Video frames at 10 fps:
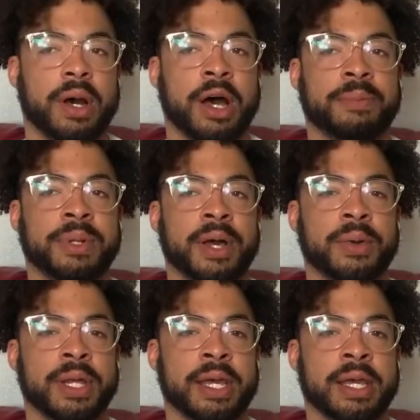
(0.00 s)

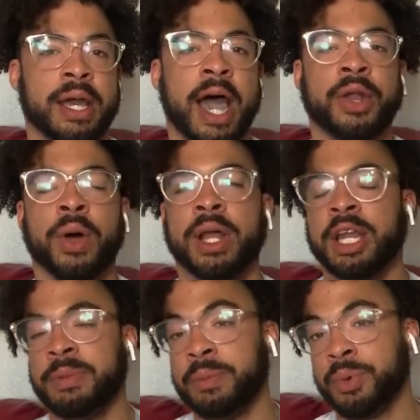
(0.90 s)
uploading. I know a
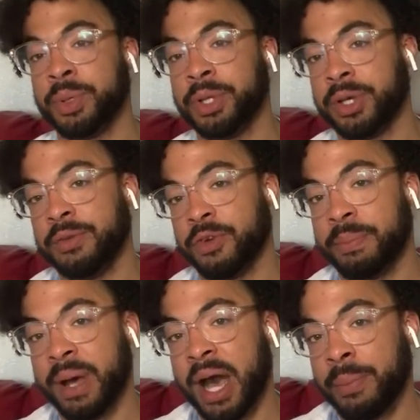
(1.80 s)
lot of people were looking
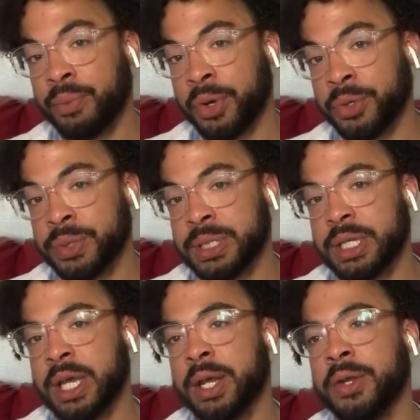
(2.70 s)
for pop
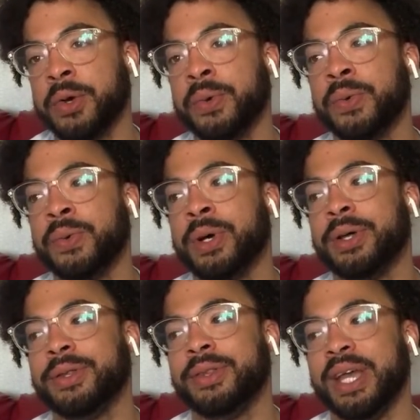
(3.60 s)
roast, and I know
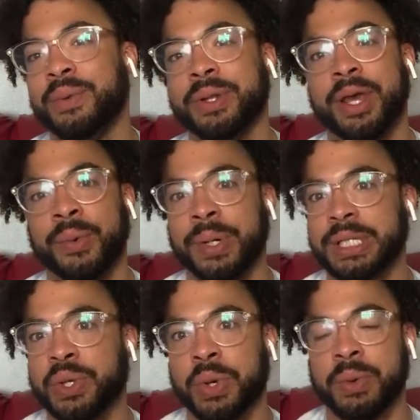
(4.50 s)
they were like,
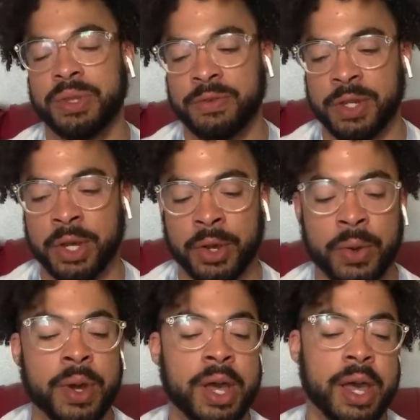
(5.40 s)
"What's going on with the
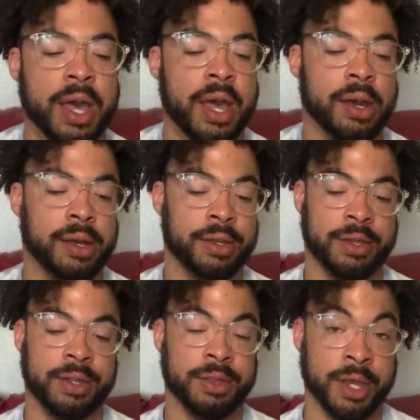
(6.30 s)
video?"
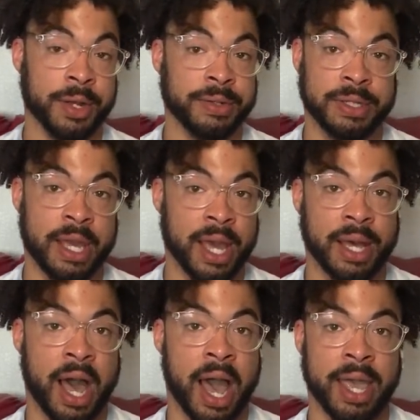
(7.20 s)
There's
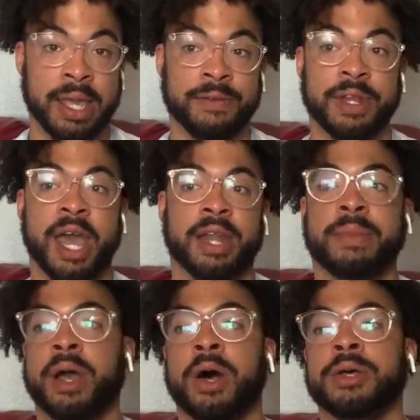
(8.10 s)
yeah, I even had
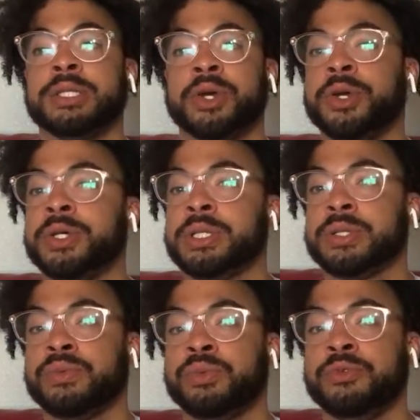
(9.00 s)
my All
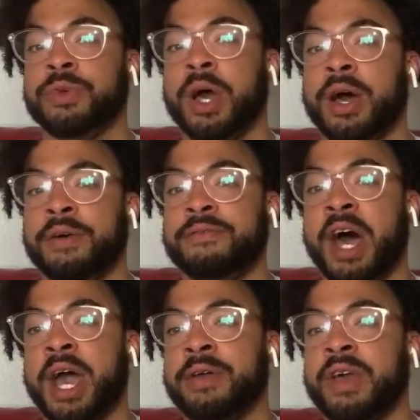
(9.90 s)
Stars
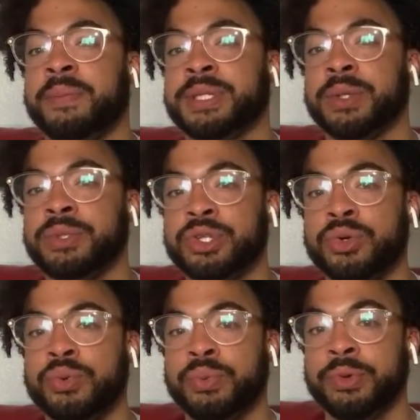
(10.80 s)
5 episode
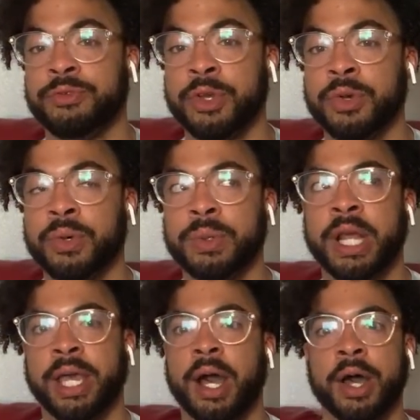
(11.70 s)
2 review
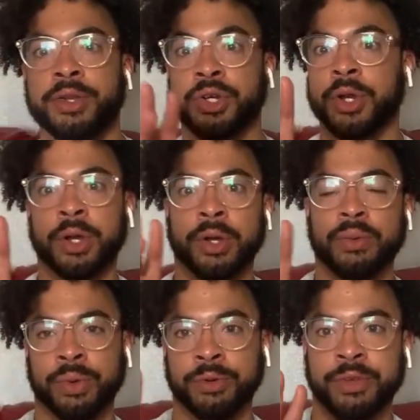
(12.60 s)
like under
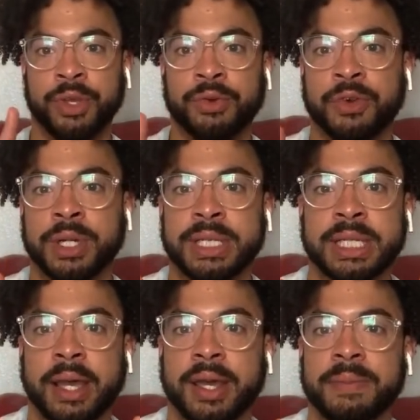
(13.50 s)
review for a
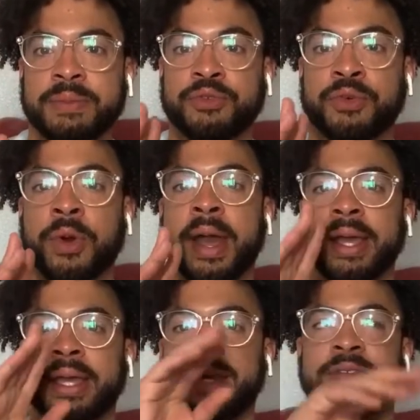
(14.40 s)
second before
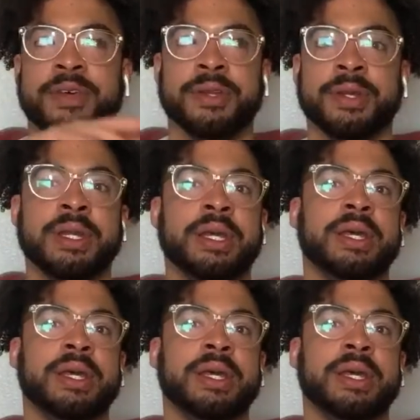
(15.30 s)
I even